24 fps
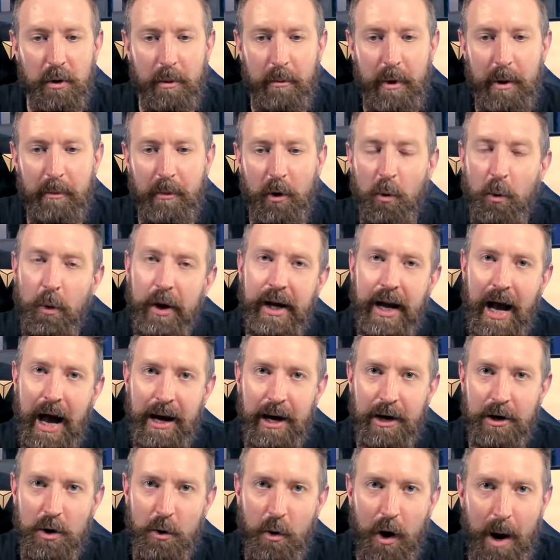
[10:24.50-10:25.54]
remember, we
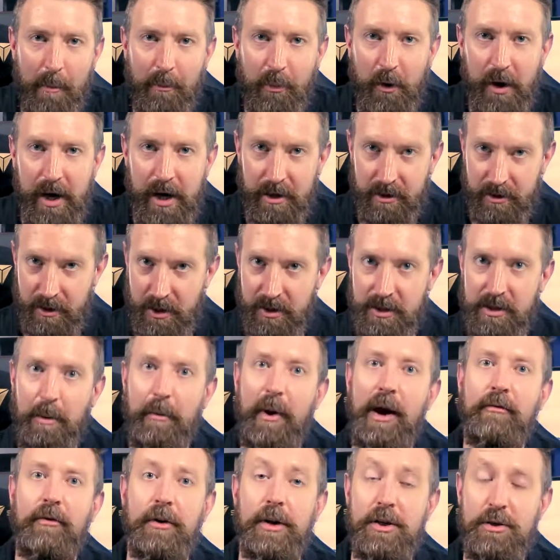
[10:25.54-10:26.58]
got a new operating
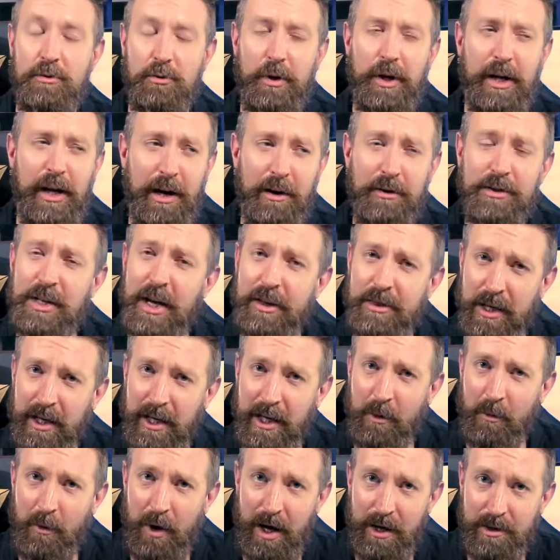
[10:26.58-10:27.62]
system every 3 years, I
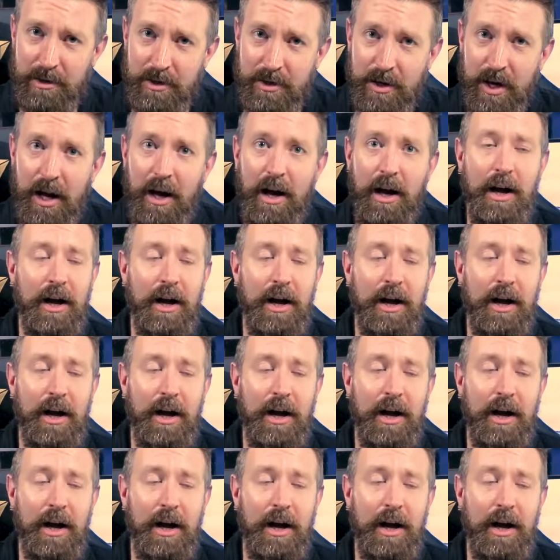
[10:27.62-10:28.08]
think it was.